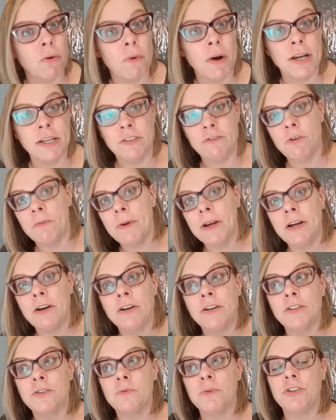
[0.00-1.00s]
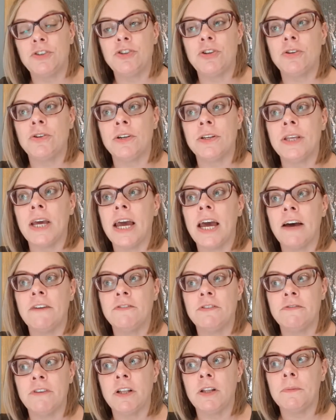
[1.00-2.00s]
wise for parents with children that have
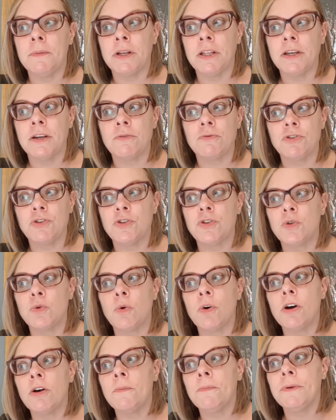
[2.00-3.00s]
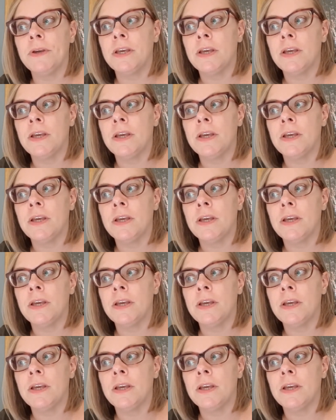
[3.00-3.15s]
developmental language disorder,